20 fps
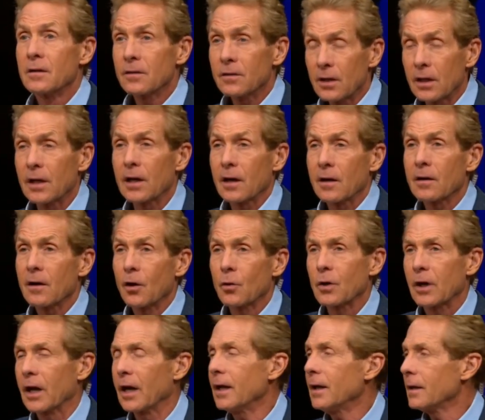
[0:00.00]
Yeah,
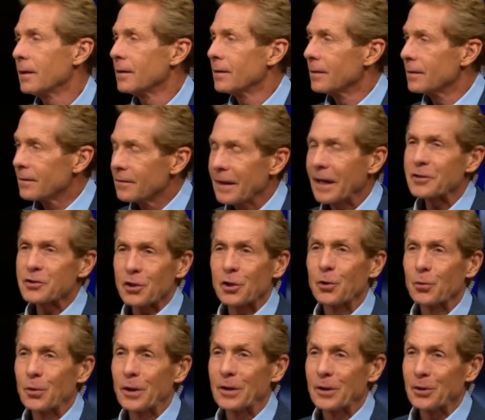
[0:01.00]
okay. That's
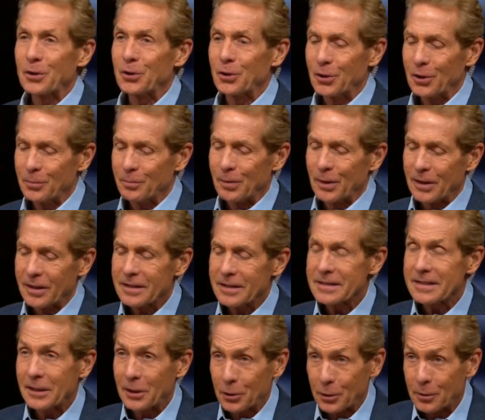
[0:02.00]
all well and good, but
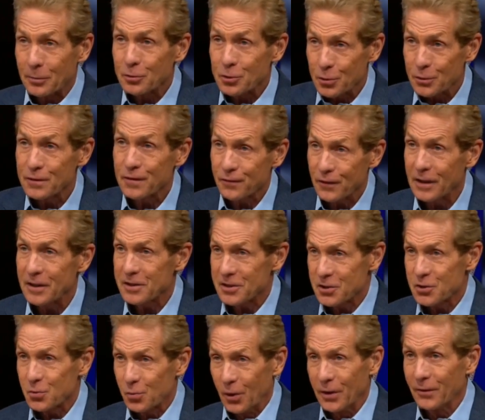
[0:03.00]
telling him to his face
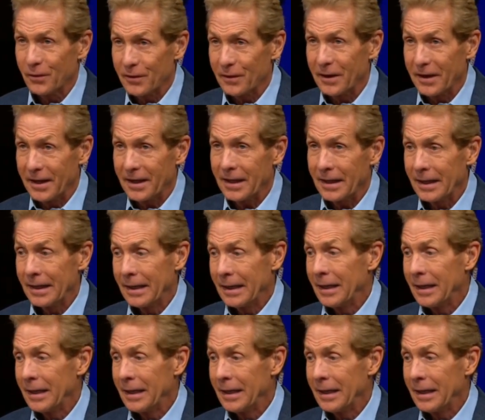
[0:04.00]
is one thing. Yeah.